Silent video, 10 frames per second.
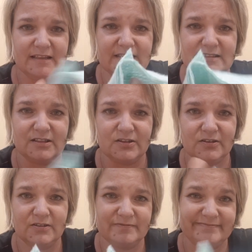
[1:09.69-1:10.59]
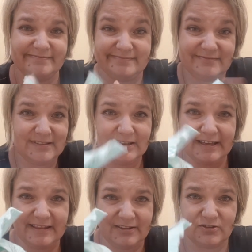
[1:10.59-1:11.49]
This little, I
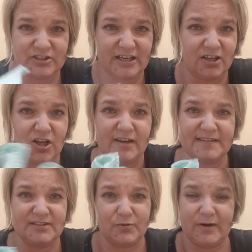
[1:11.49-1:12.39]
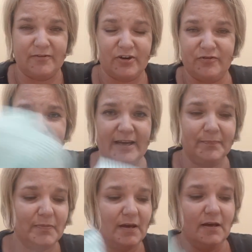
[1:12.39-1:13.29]
think they're J cloths or whatever, I forget.
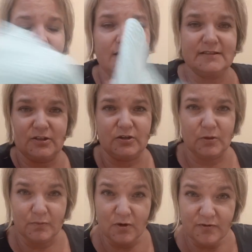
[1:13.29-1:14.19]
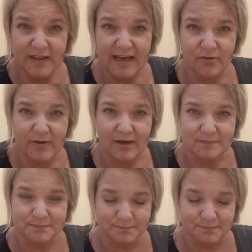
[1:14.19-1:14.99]
So you move that around.